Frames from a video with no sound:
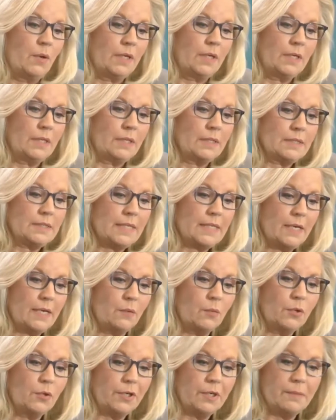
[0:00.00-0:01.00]
to say
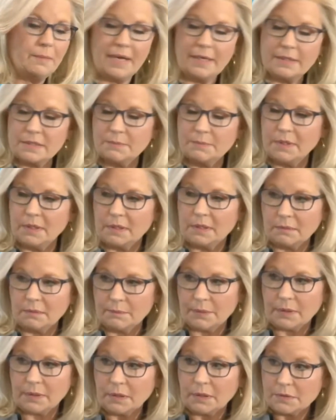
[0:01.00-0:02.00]
a word about Speaker
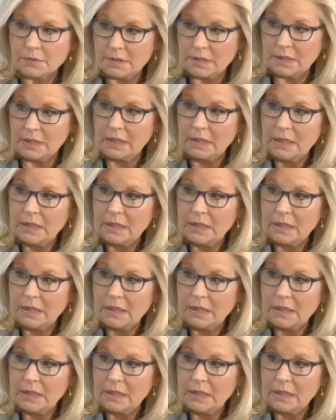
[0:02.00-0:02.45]
Pelosi.